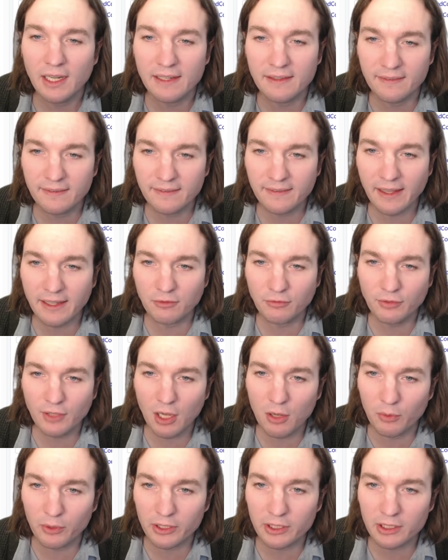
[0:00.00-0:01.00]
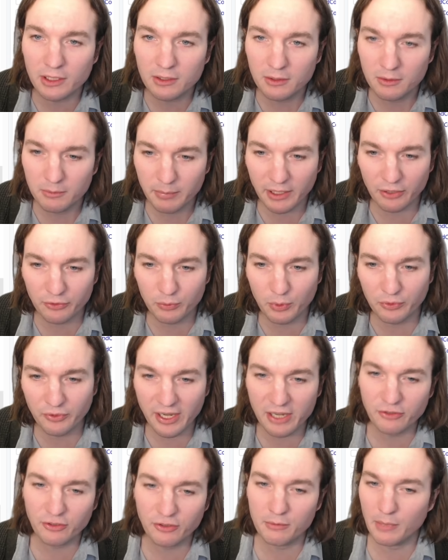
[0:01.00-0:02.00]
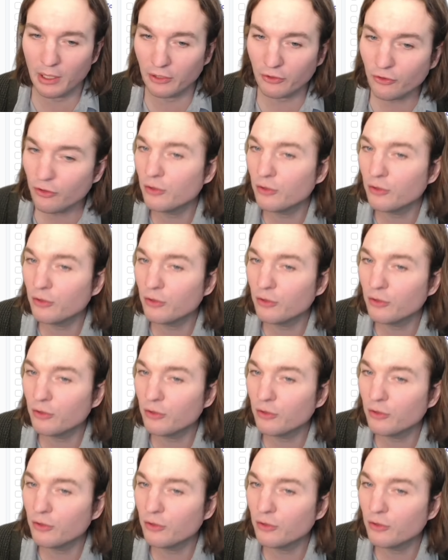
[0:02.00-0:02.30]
instead of lower because quotation mark